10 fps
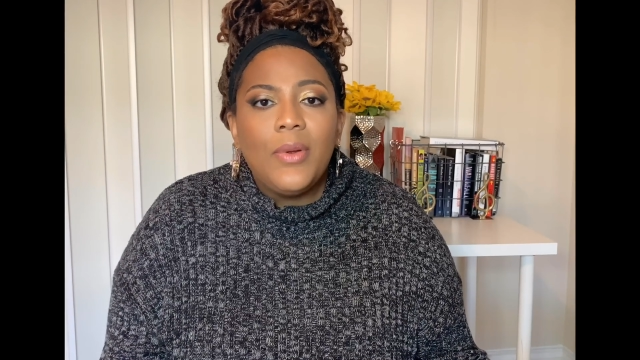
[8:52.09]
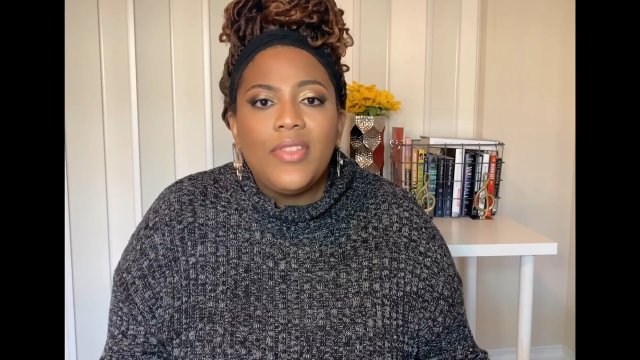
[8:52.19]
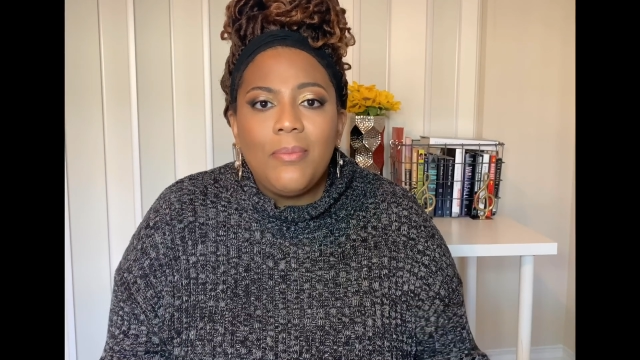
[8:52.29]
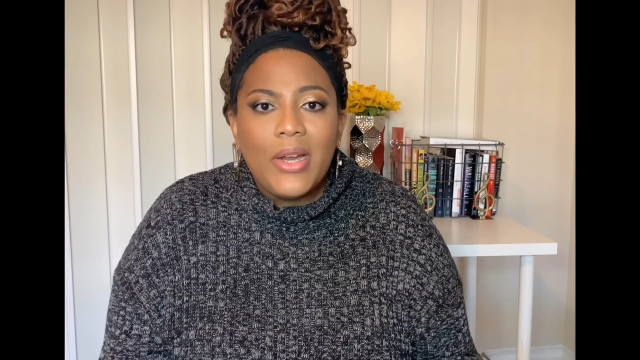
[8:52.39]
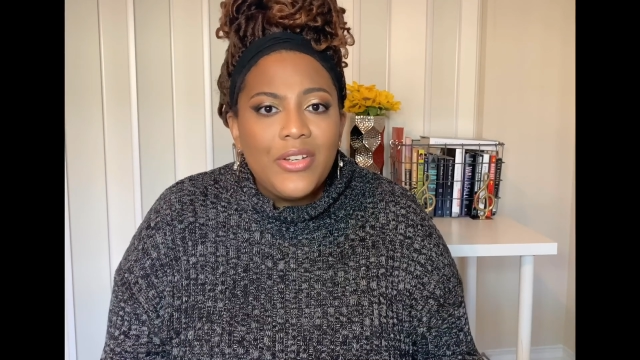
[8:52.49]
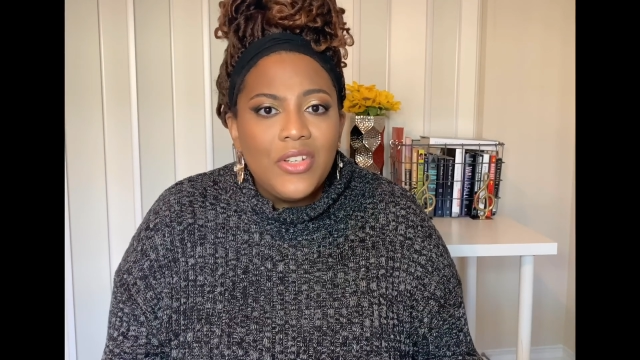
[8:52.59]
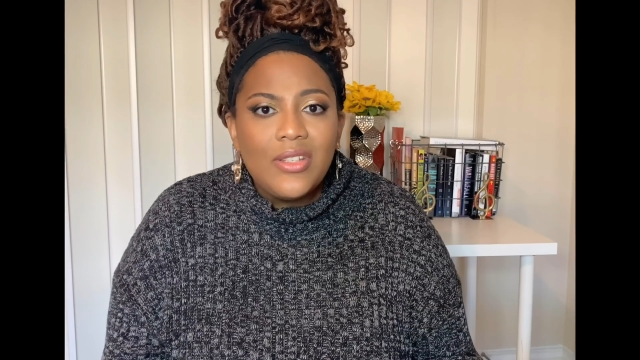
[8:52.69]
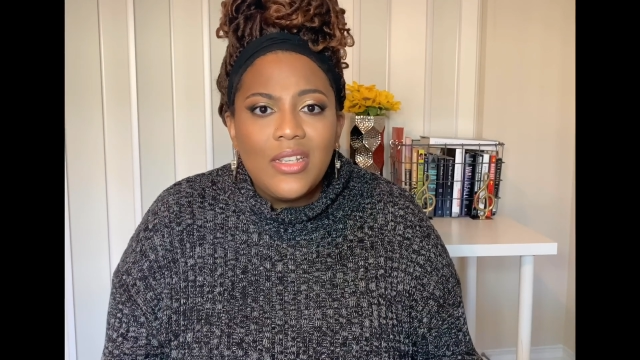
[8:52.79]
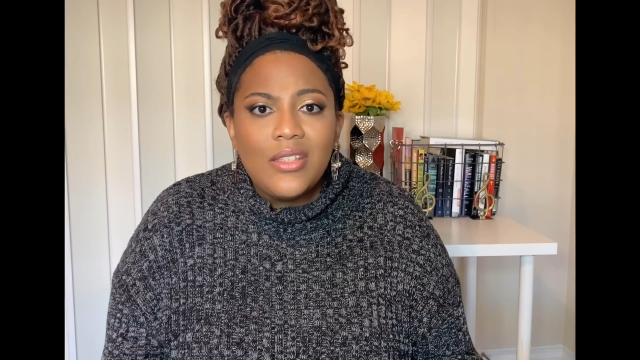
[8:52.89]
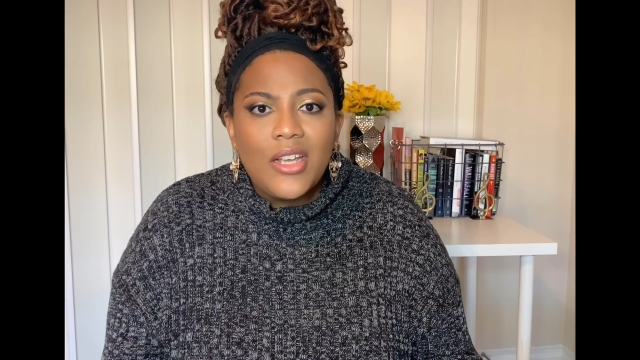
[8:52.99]

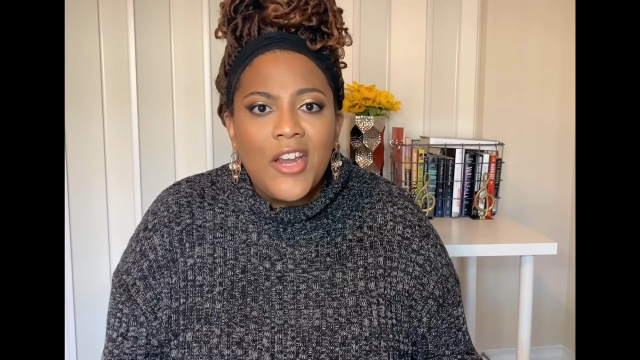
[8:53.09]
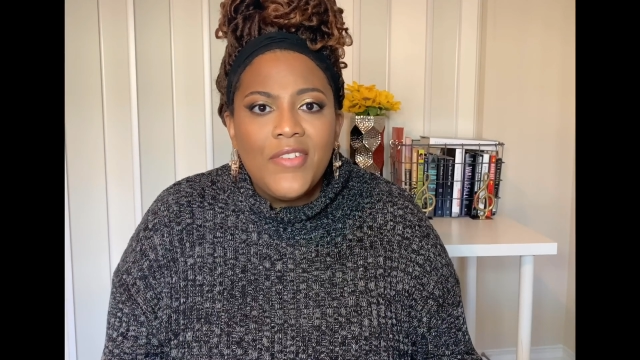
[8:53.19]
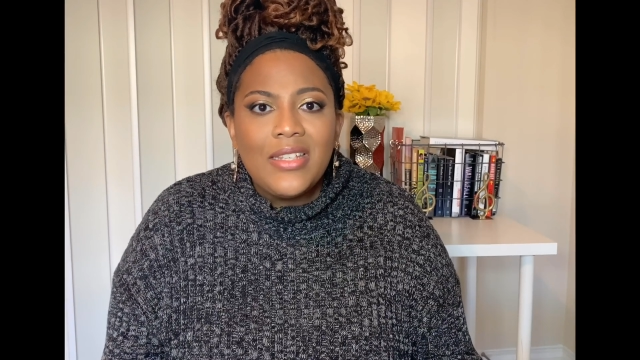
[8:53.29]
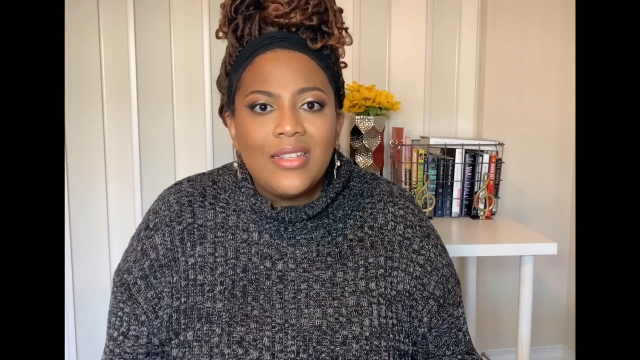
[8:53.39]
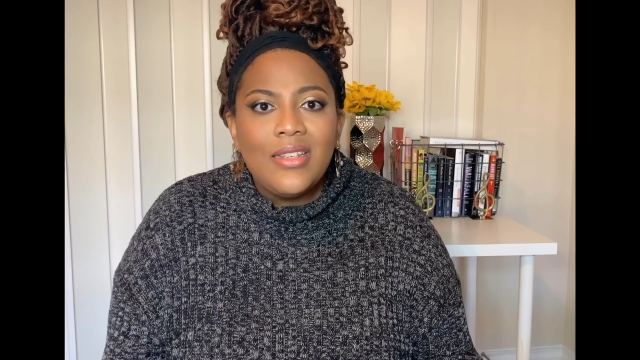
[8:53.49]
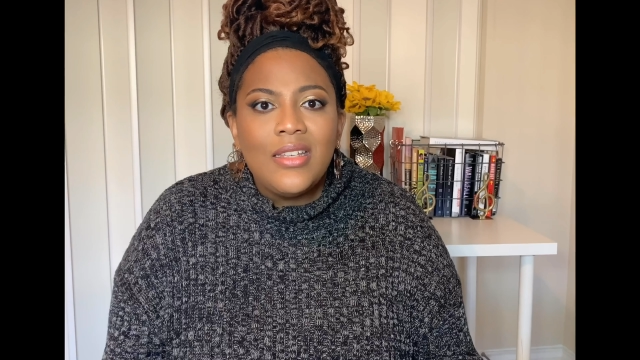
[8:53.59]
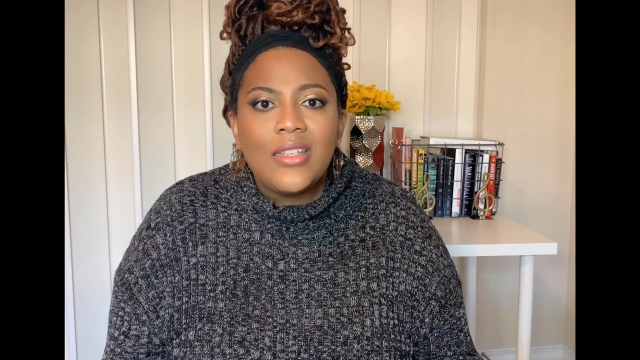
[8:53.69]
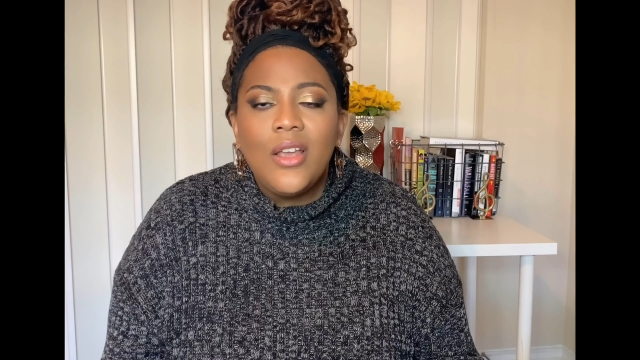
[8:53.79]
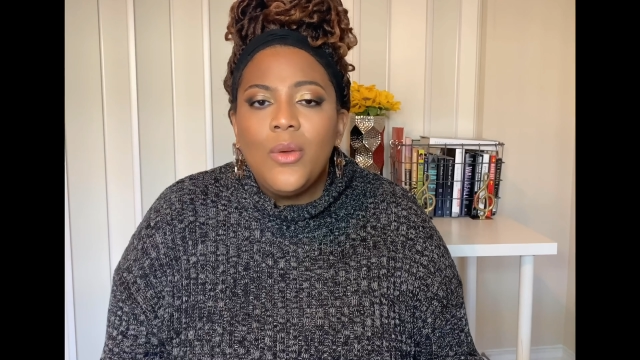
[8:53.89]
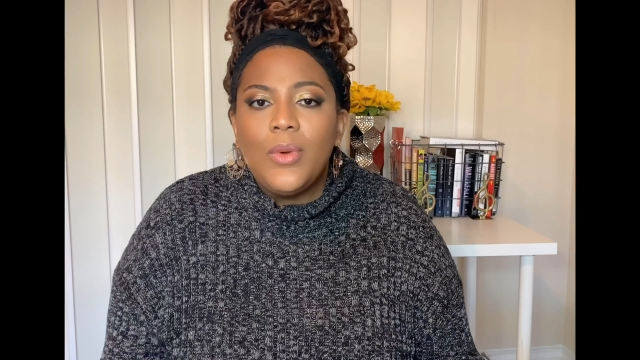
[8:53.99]
emergency services,
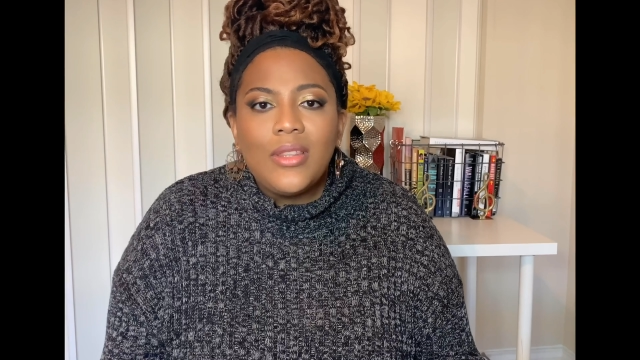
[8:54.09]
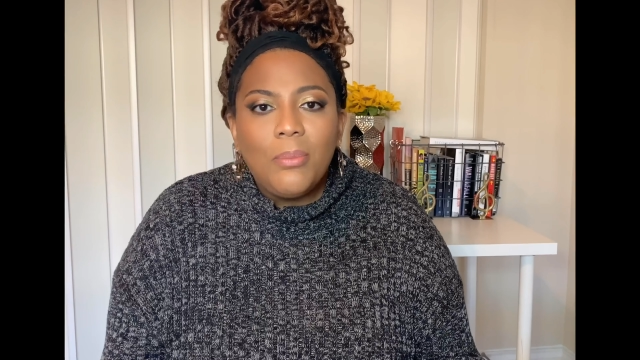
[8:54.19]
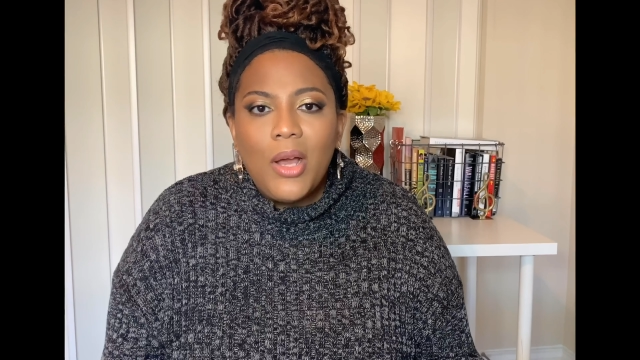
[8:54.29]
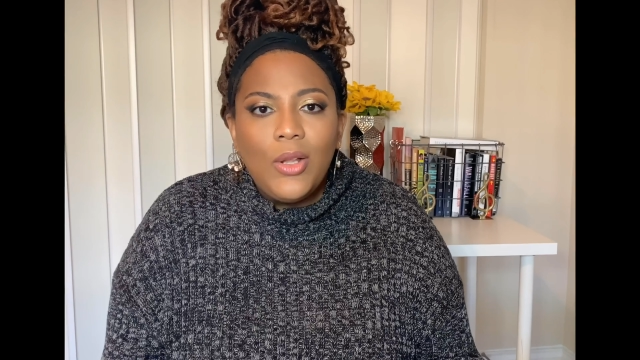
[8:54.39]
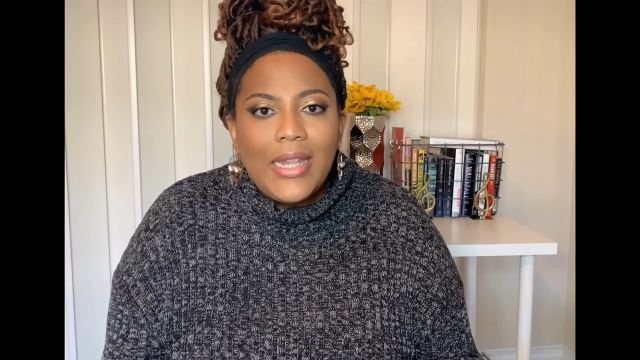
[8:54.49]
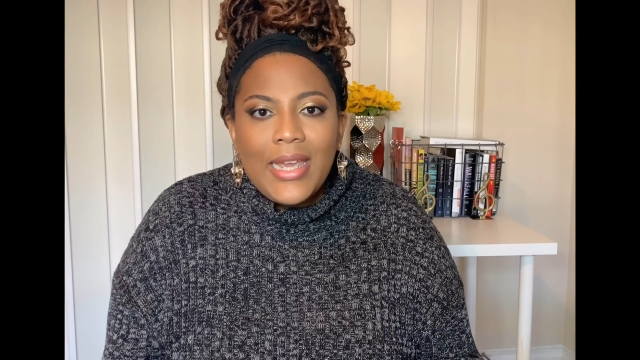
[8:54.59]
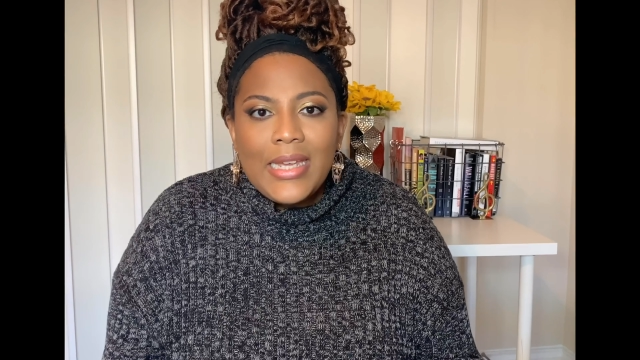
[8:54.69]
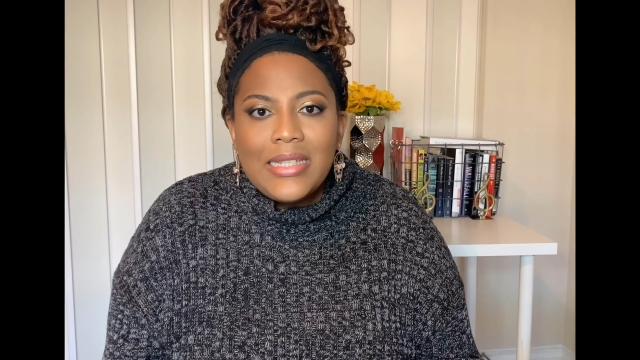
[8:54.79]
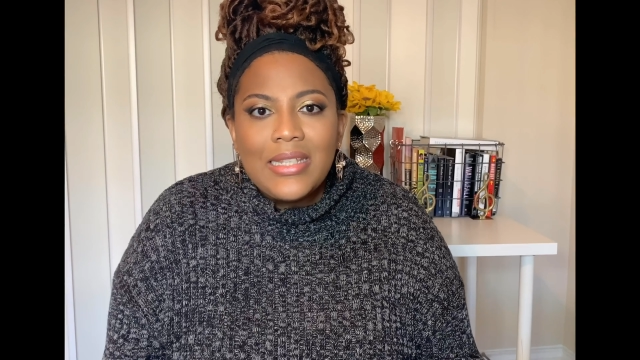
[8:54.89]
with the police,